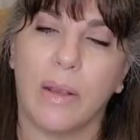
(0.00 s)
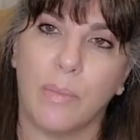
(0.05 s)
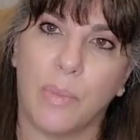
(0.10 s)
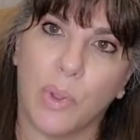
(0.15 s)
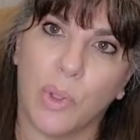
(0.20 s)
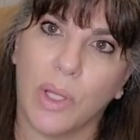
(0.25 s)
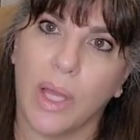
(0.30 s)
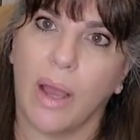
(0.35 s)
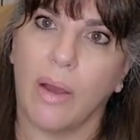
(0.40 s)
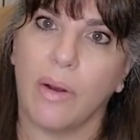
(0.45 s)

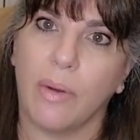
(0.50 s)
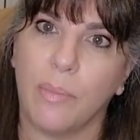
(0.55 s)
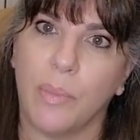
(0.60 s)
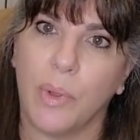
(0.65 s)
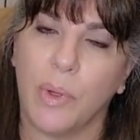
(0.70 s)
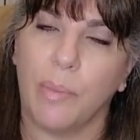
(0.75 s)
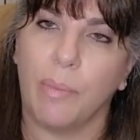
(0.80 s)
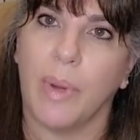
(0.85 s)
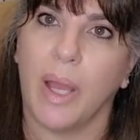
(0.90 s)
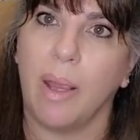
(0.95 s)
pull out and
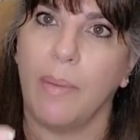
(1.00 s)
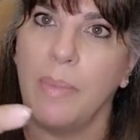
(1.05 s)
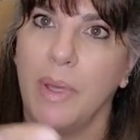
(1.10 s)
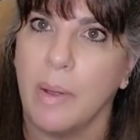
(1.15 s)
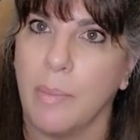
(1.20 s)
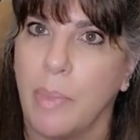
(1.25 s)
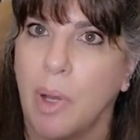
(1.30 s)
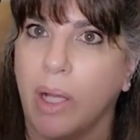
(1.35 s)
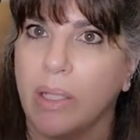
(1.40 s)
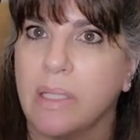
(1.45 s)
put my
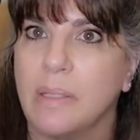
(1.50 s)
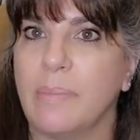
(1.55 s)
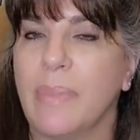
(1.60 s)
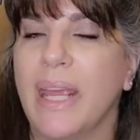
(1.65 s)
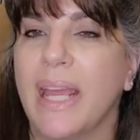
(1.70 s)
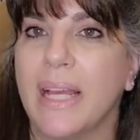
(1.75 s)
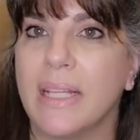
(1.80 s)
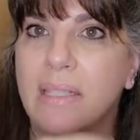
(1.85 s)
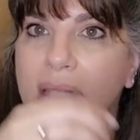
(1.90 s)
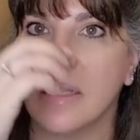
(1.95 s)
big pots and
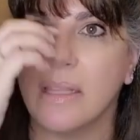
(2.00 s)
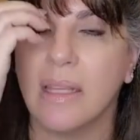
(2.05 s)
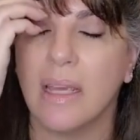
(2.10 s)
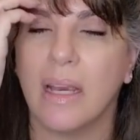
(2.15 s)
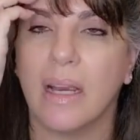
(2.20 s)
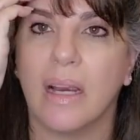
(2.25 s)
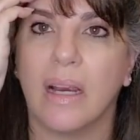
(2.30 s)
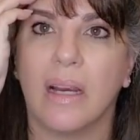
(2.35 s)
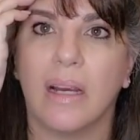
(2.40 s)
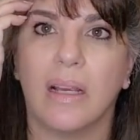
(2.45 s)
pans in
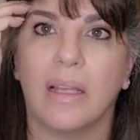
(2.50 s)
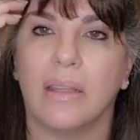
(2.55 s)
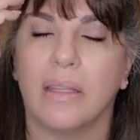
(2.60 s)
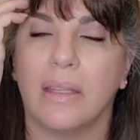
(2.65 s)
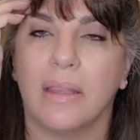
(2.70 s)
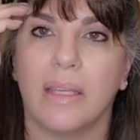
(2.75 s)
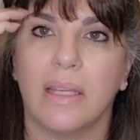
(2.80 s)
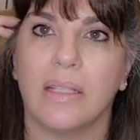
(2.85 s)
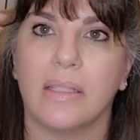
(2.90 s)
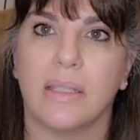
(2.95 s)
there and the
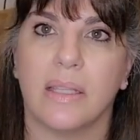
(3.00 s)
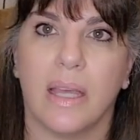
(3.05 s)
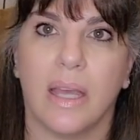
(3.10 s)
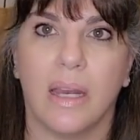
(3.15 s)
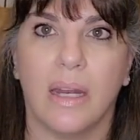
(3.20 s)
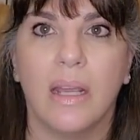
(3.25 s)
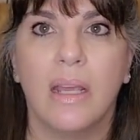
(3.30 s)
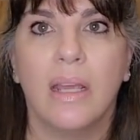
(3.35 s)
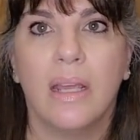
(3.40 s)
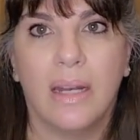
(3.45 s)
things
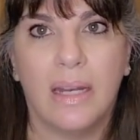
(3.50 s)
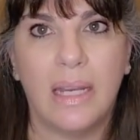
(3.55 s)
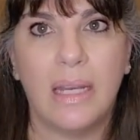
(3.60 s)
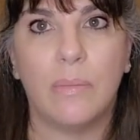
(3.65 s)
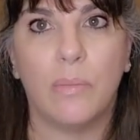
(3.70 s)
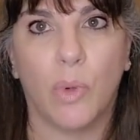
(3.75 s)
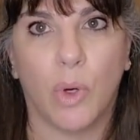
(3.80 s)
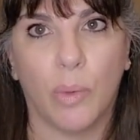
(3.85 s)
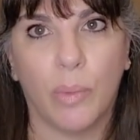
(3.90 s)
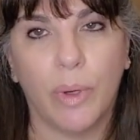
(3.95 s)
that need
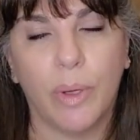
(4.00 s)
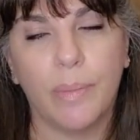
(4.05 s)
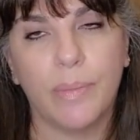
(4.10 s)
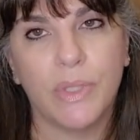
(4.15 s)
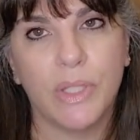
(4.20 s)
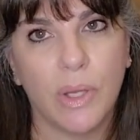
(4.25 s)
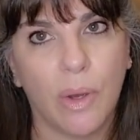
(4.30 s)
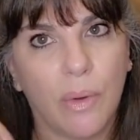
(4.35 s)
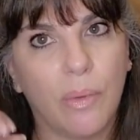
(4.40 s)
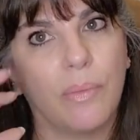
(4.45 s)
more room.
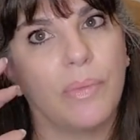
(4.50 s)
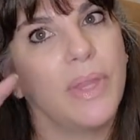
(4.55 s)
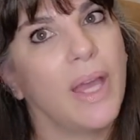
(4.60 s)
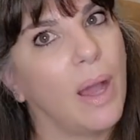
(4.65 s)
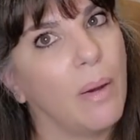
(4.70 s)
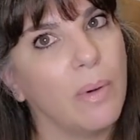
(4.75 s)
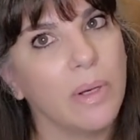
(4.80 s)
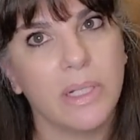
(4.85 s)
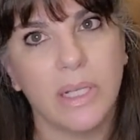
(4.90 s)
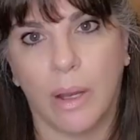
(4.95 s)
So
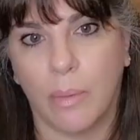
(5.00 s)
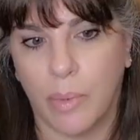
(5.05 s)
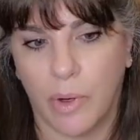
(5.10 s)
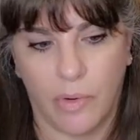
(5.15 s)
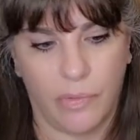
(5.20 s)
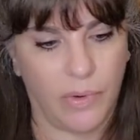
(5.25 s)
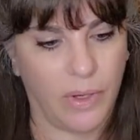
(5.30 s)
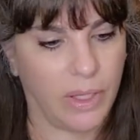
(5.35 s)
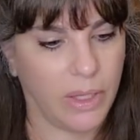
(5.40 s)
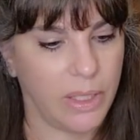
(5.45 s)
that worked out
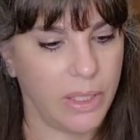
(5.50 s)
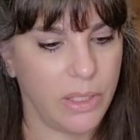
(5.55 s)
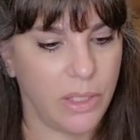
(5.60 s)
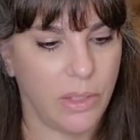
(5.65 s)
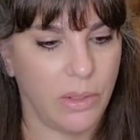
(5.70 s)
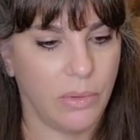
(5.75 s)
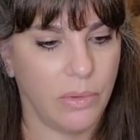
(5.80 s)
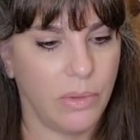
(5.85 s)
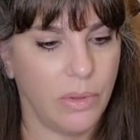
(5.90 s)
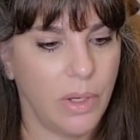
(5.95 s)
perfectly
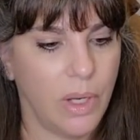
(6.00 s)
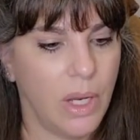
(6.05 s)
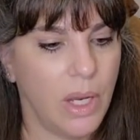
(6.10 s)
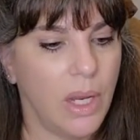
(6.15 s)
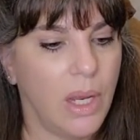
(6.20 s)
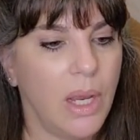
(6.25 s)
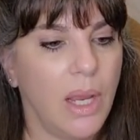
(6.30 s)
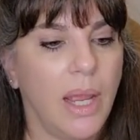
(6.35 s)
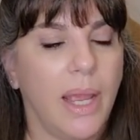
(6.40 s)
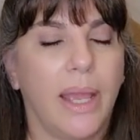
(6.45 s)
too.
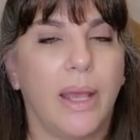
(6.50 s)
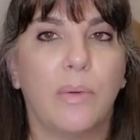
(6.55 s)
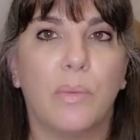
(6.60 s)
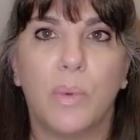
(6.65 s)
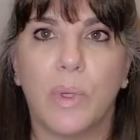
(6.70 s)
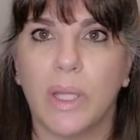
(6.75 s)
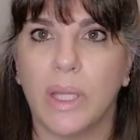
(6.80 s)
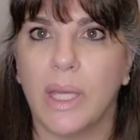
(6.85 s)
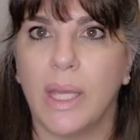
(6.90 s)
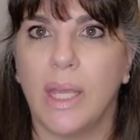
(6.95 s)
And
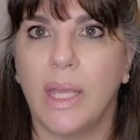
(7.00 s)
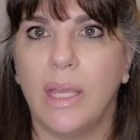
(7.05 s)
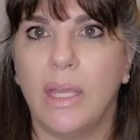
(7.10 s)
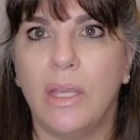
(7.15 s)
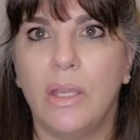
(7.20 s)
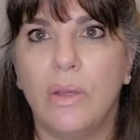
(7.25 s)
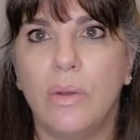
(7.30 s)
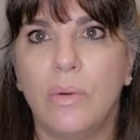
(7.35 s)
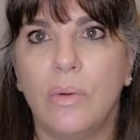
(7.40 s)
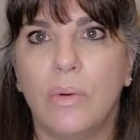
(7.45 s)

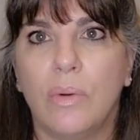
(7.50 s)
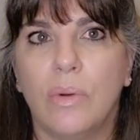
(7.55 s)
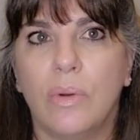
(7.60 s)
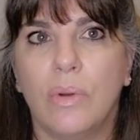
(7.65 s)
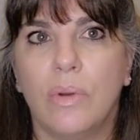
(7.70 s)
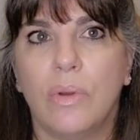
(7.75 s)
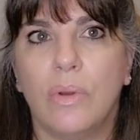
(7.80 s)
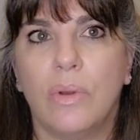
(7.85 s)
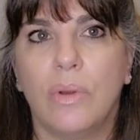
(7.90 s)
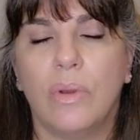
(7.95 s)
really,
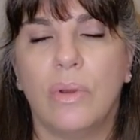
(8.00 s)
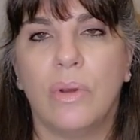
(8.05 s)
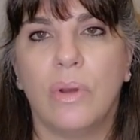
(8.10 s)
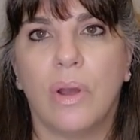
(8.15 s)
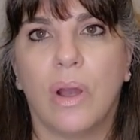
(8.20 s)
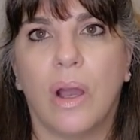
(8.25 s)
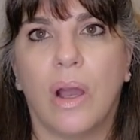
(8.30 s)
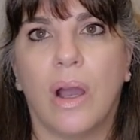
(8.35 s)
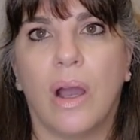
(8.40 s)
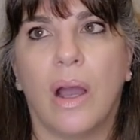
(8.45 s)

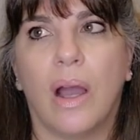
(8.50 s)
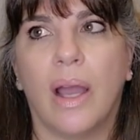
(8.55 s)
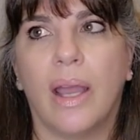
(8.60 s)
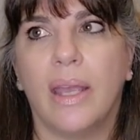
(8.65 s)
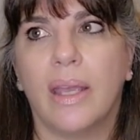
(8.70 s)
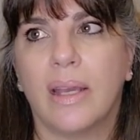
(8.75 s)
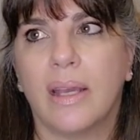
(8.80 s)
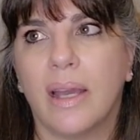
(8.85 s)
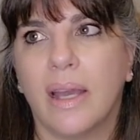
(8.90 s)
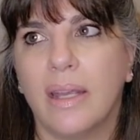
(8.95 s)

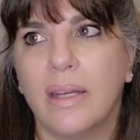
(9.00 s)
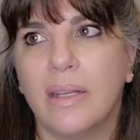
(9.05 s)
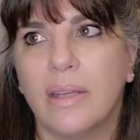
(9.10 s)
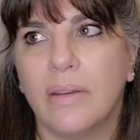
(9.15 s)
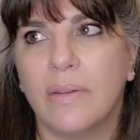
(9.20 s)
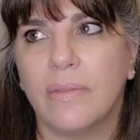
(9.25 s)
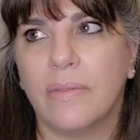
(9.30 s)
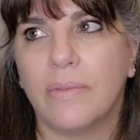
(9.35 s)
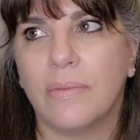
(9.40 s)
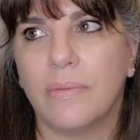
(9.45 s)
I kind
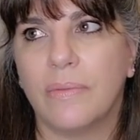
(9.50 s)
of